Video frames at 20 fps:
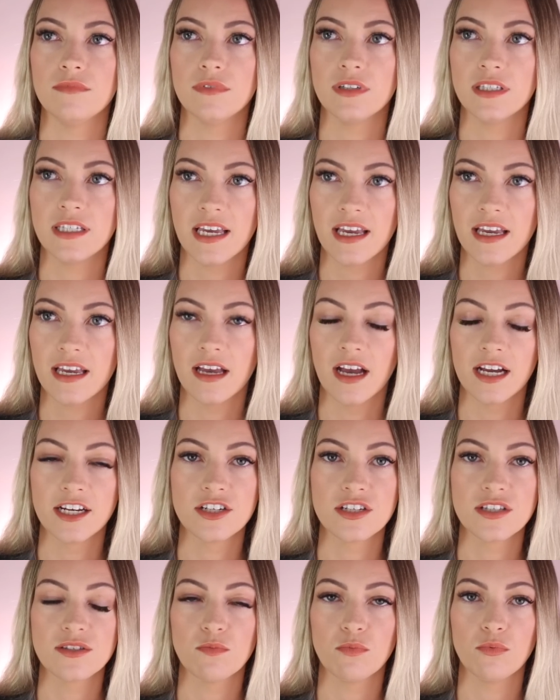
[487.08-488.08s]
yeah, I
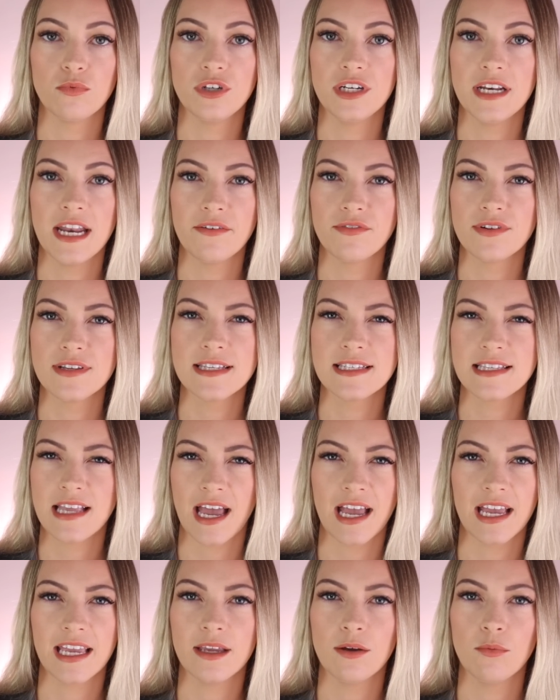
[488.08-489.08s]
just would never
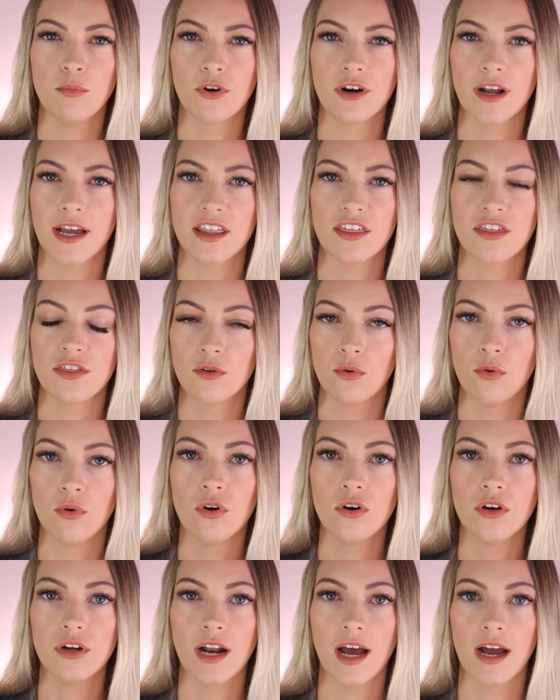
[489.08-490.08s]
say what I
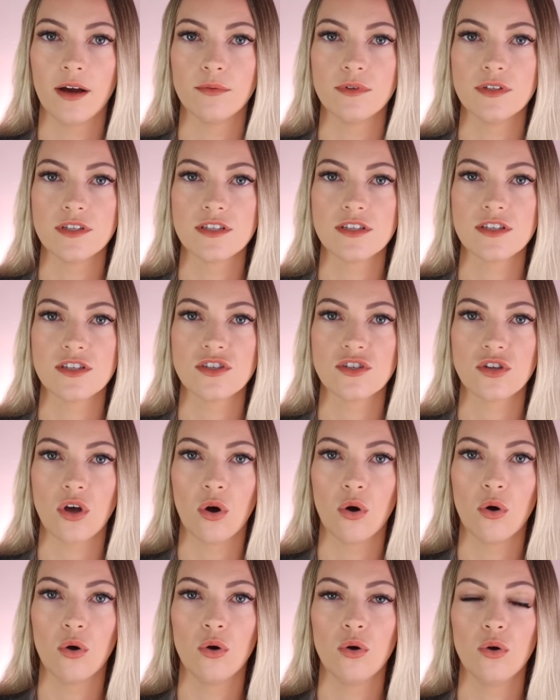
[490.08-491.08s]
thought, I was
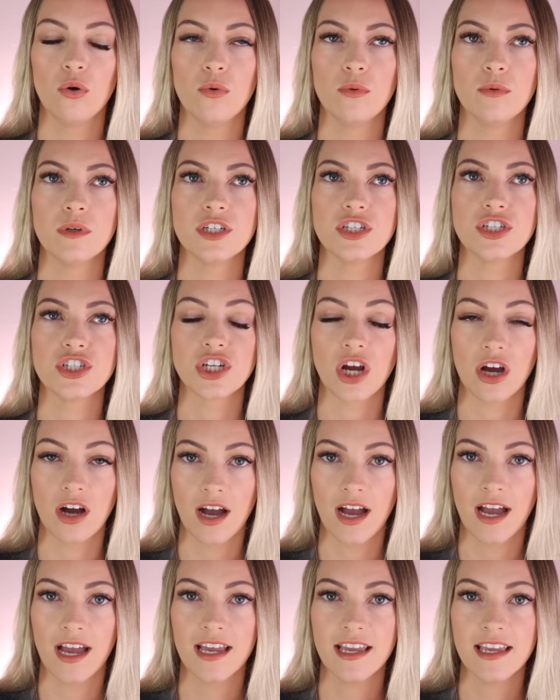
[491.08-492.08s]
so
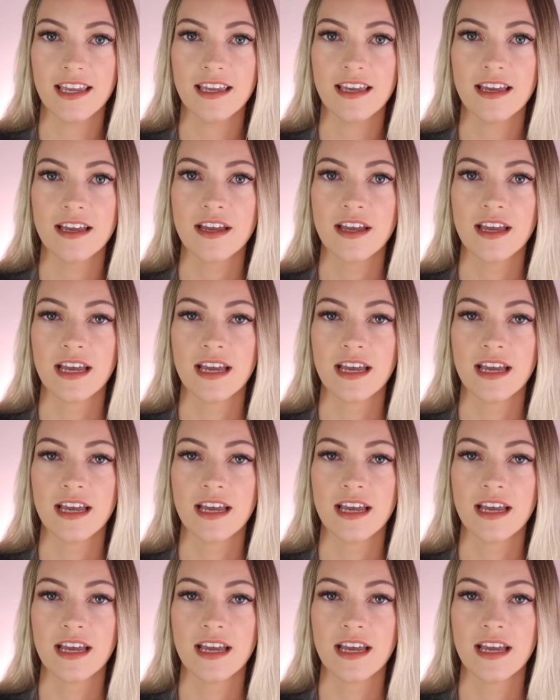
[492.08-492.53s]
shy.